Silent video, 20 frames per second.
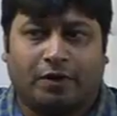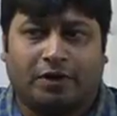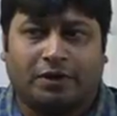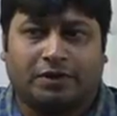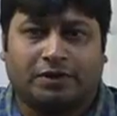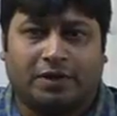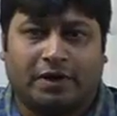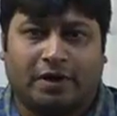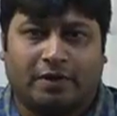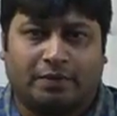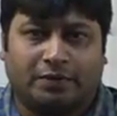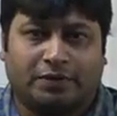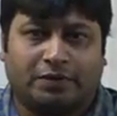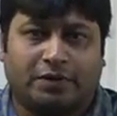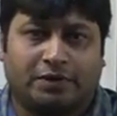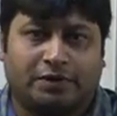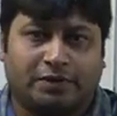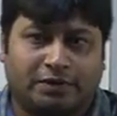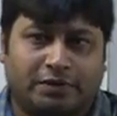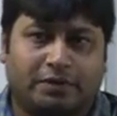politics and
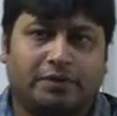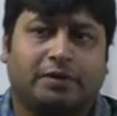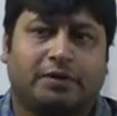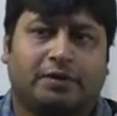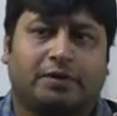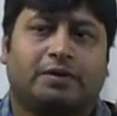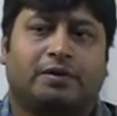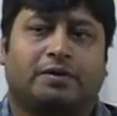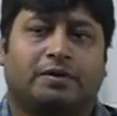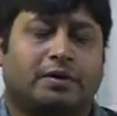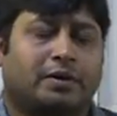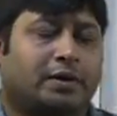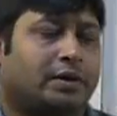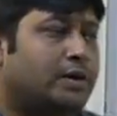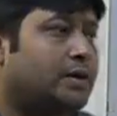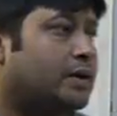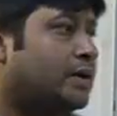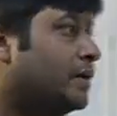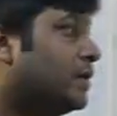administration. Okay.